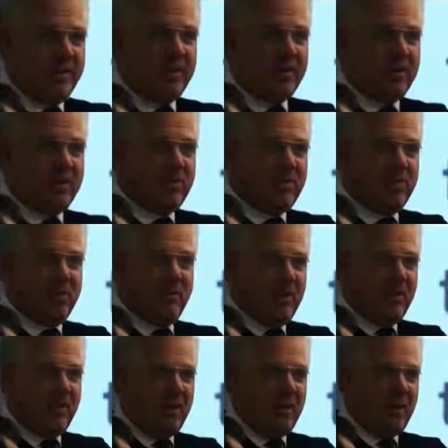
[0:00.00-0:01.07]
It's,
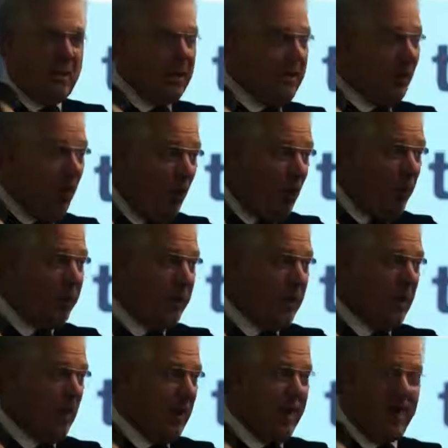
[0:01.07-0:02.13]
I
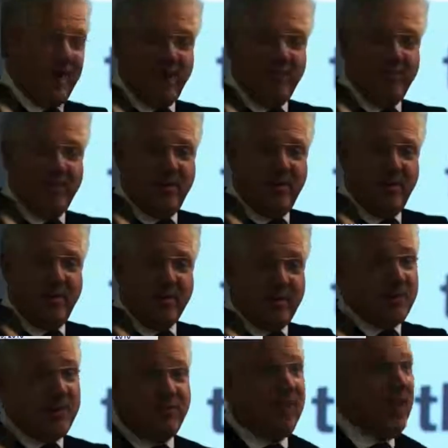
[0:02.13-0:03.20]
hope they wake up.
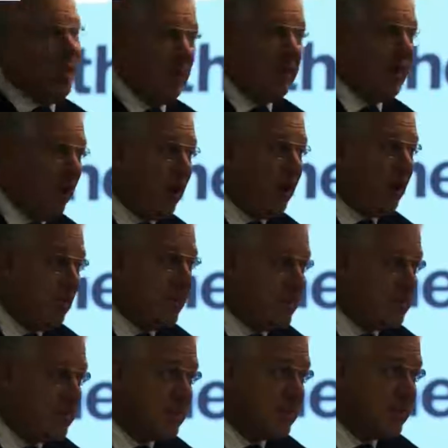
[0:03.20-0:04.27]
Because if not, we are
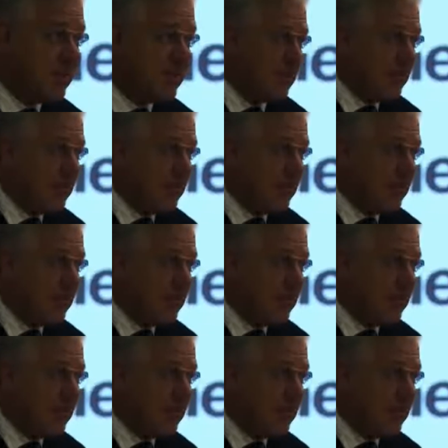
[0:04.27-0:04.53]
racist.